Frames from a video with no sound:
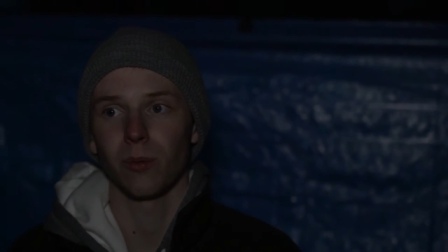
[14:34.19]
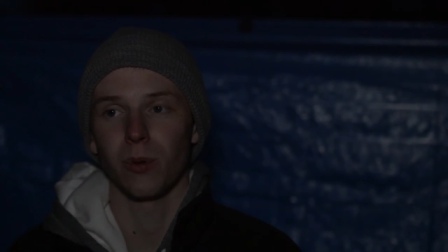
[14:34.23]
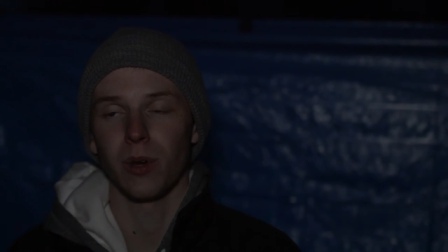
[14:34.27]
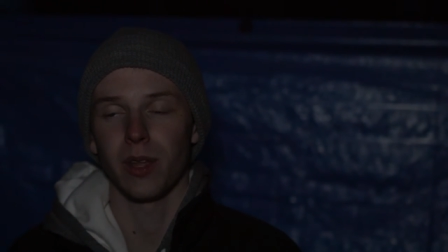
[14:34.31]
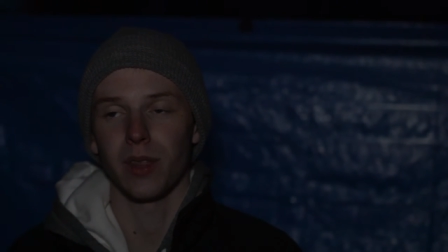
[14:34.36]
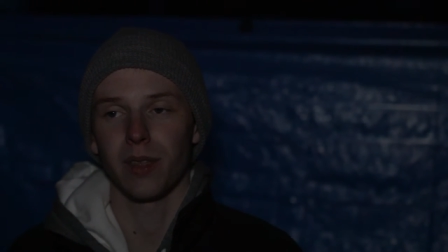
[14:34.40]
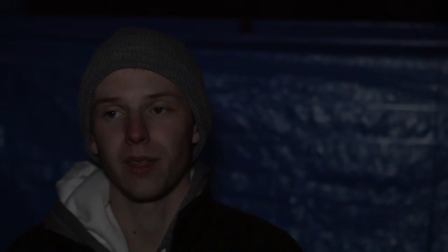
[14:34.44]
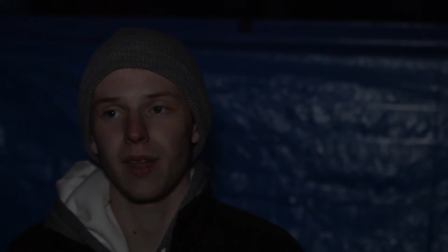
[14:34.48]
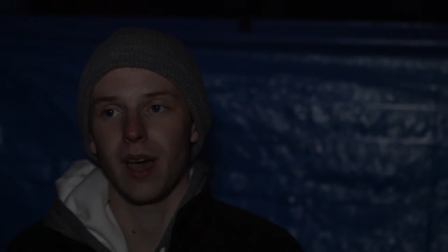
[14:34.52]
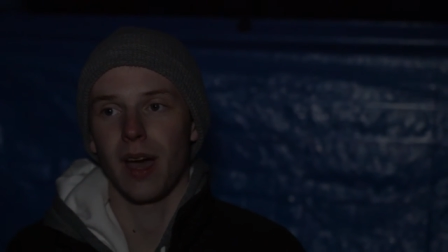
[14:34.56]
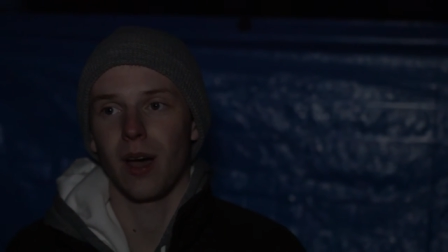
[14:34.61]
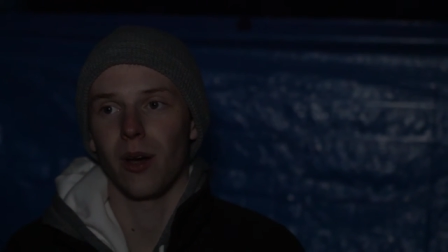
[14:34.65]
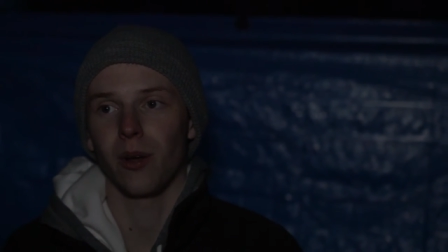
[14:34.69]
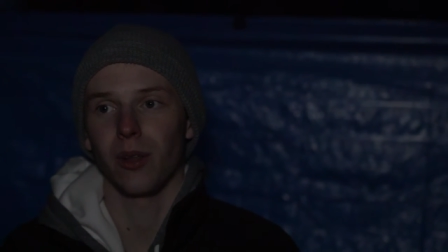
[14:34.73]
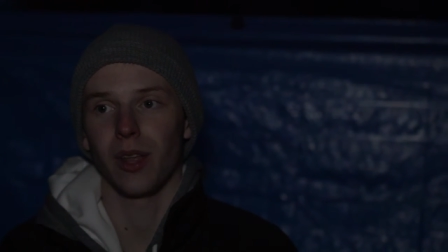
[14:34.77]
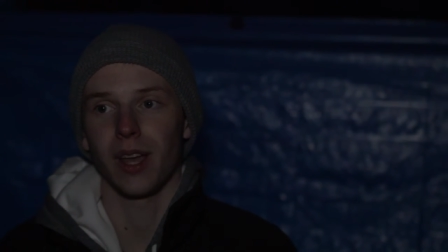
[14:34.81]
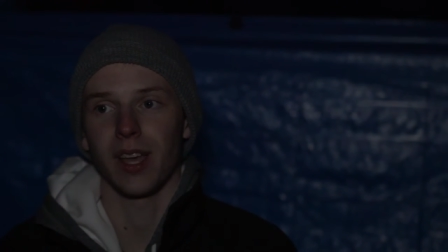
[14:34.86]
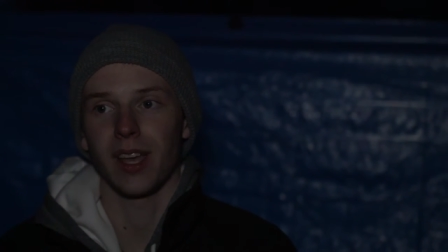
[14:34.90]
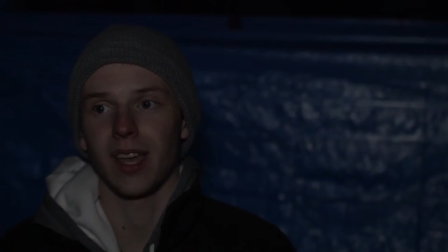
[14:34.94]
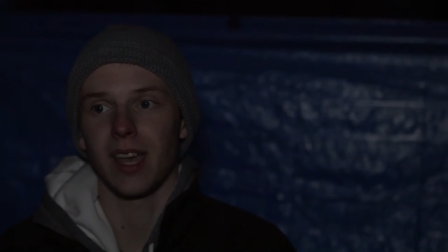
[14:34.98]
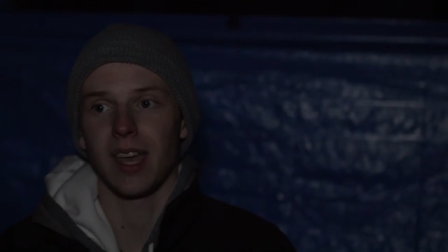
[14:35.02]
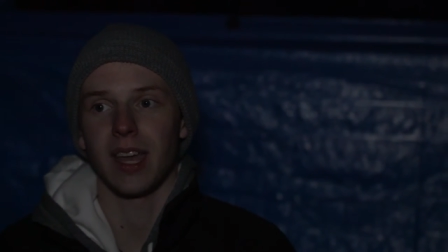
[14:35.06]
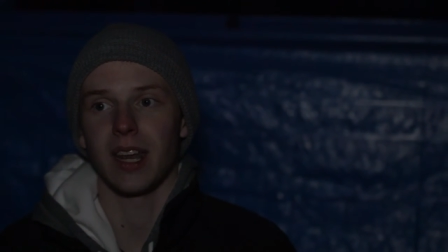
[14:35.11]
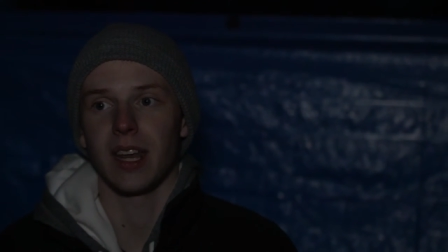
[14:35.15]
without
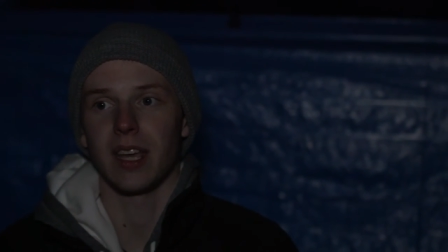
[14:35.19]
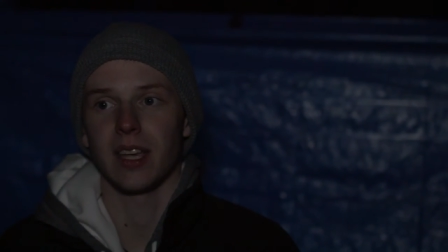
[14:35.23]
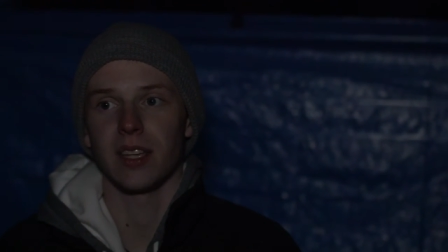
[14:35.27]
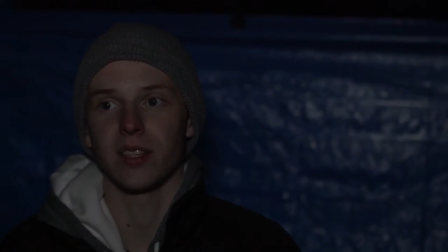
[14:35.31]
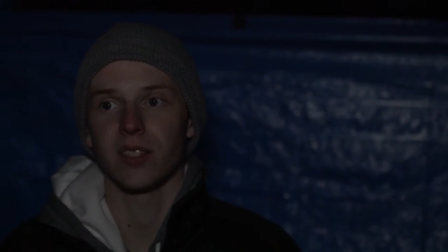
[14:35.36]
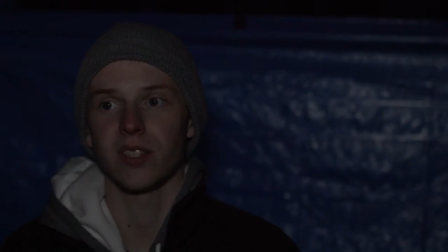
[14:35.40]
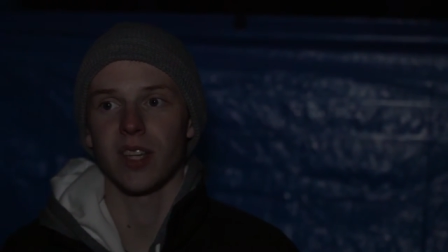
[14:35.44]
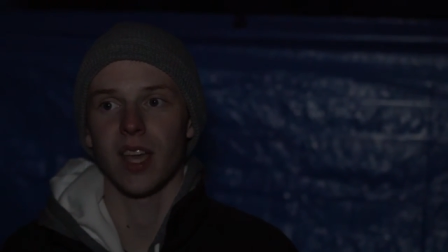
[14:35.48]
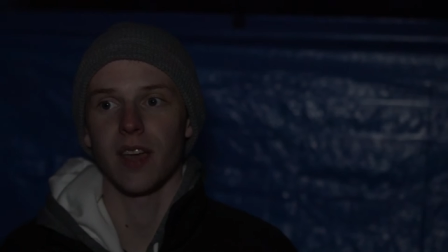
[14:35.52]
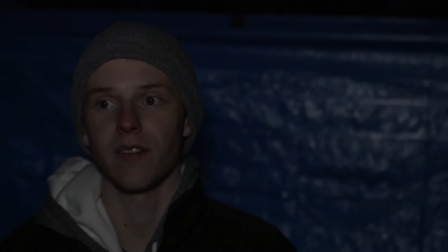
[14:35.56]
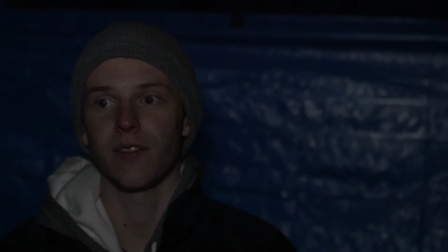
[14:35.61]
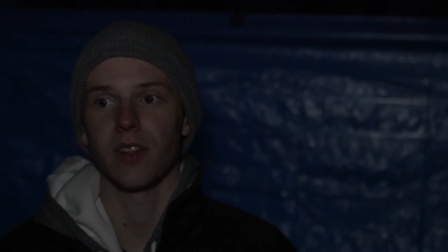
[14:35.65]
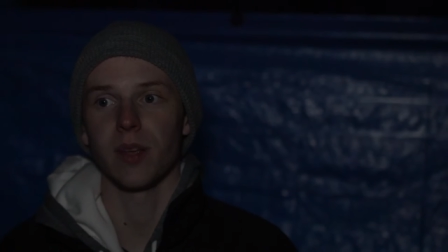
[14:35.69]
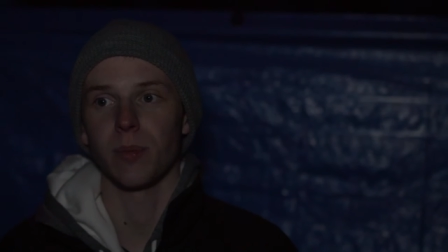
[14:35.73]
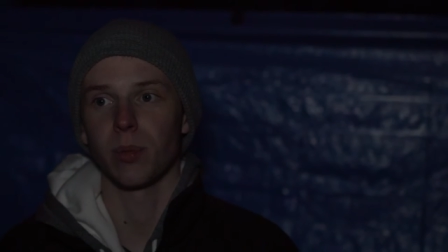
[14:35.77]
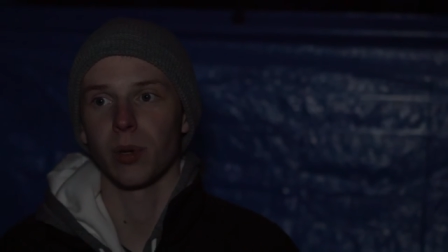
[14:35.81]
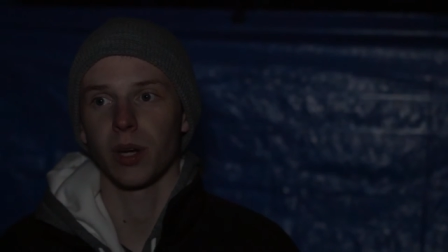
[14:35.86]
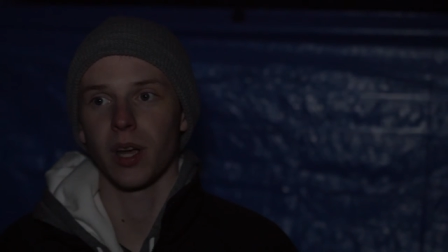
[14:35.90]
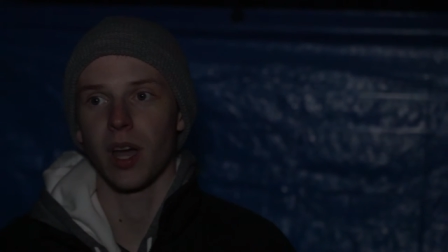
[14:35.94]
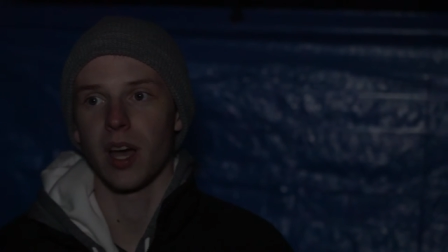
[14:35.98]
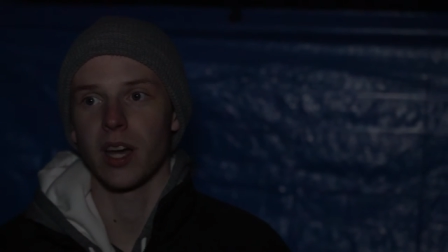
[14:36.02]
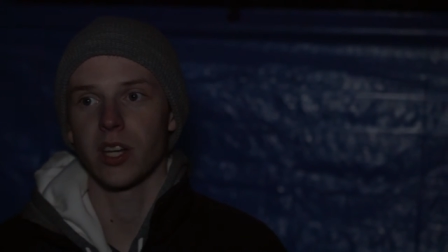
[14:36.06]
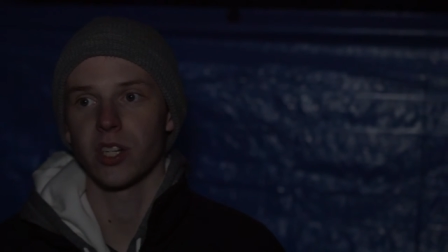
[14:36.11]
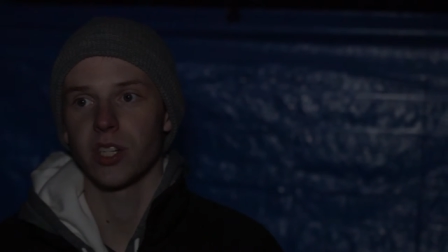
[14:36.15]
like any safety
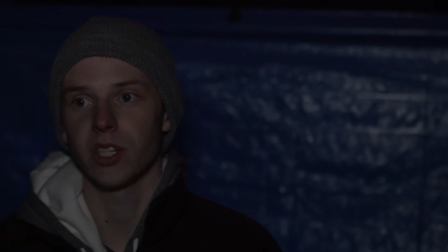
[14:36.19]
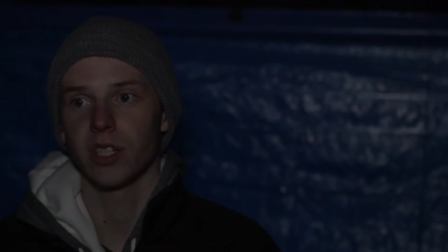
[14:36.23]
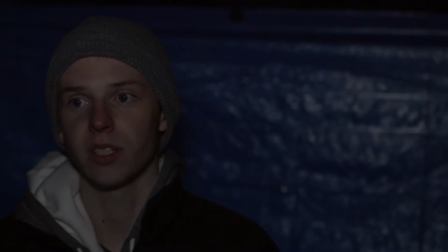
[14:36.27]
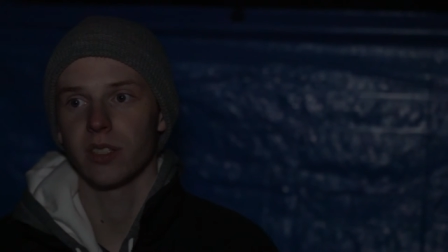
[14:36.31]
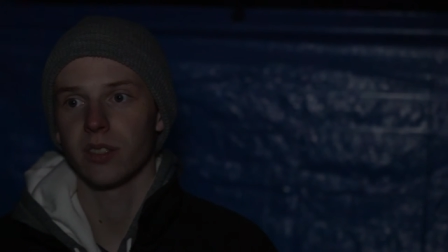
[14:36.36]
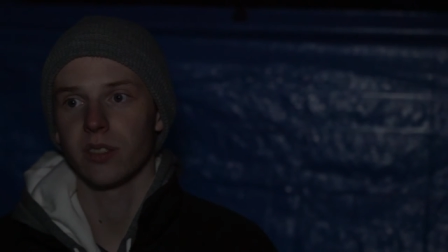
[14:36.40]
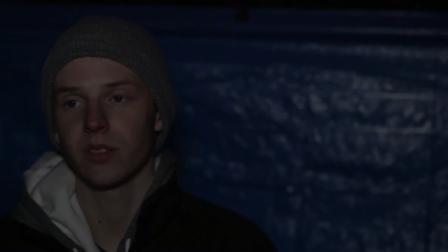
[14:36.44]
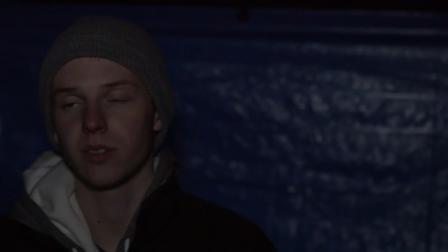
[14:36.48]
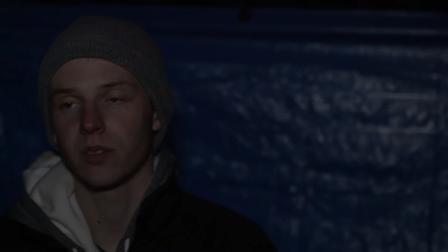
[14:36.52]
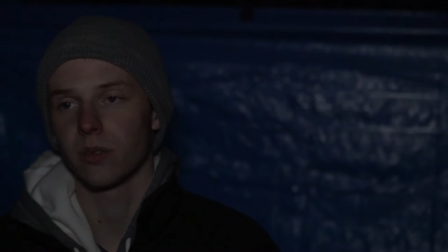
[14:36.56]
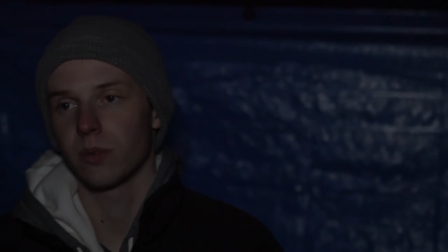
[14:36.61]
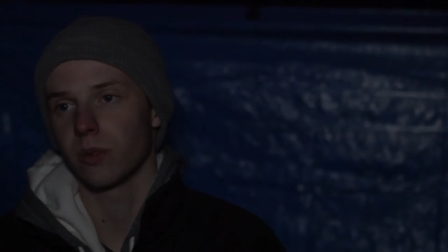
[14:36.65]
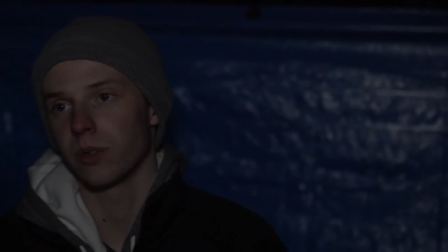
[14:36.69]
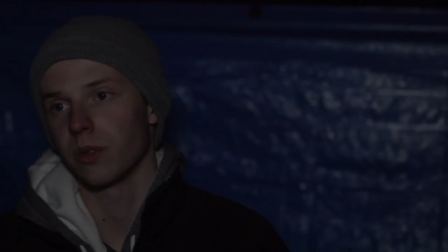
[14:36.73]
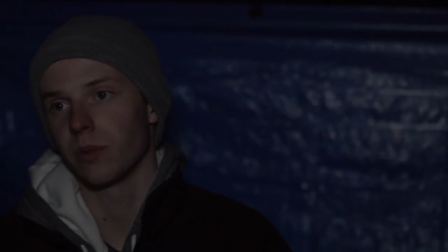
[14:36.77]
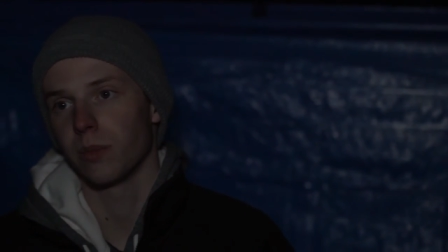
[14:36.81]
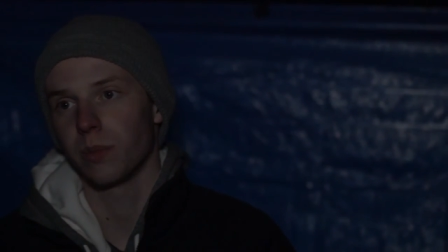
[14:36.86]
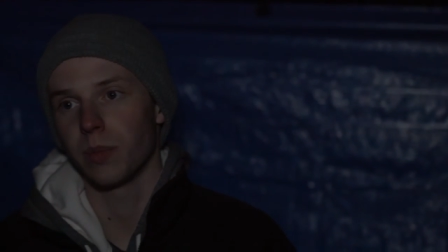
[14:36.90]
precautions or